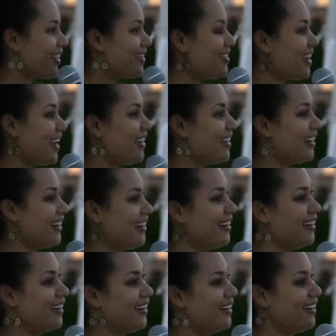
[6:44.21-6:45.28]
taking
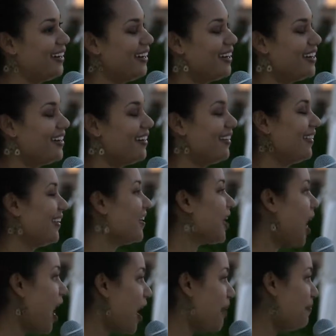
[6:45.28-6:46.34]

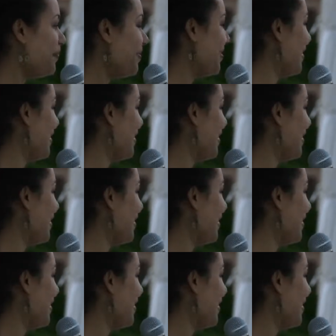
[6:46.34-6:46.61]
cups